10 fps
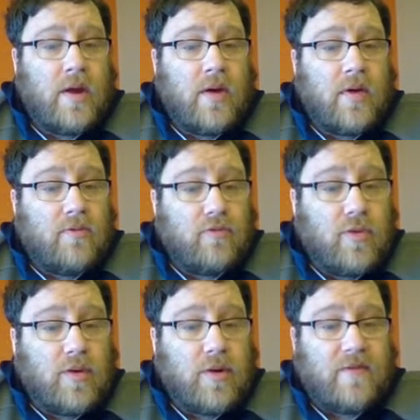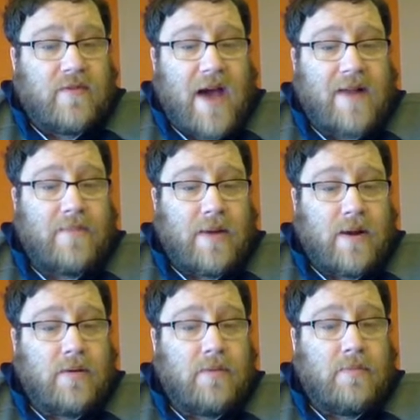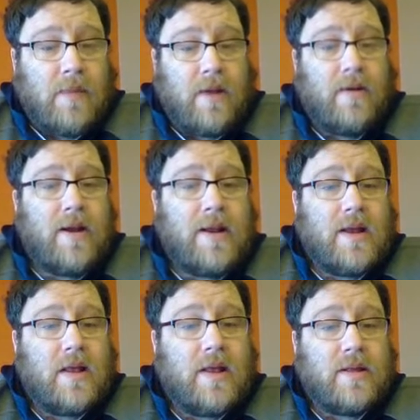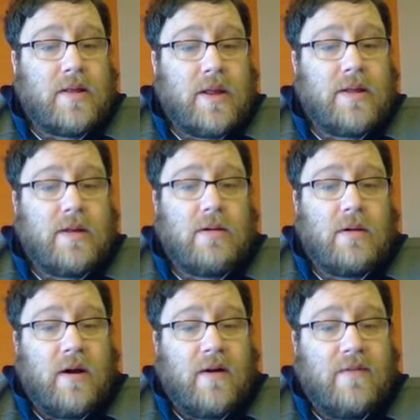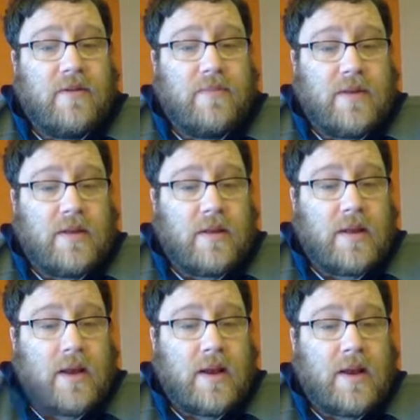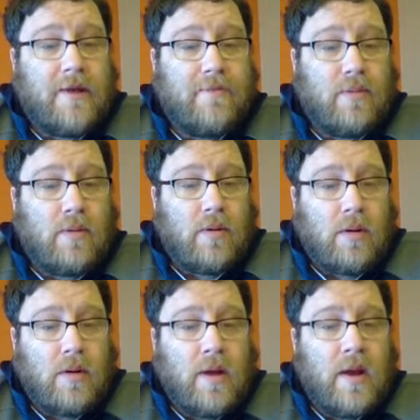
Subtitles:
ruler Vladimir married the sister of the Byzantine emperor.